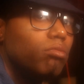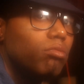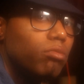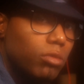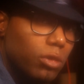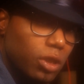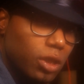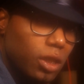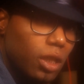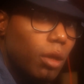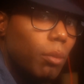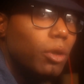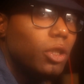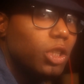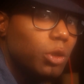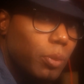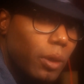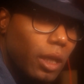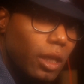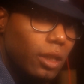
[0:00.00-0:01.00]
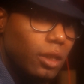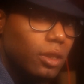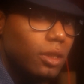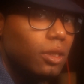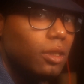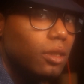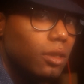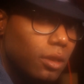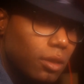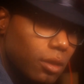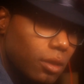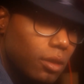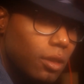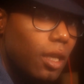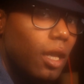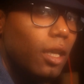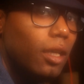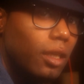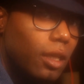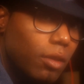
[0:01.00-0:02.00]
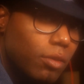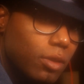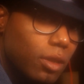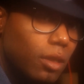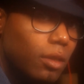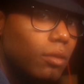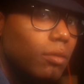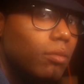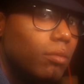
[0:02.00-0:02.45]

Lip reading: You see how much space now it gives it?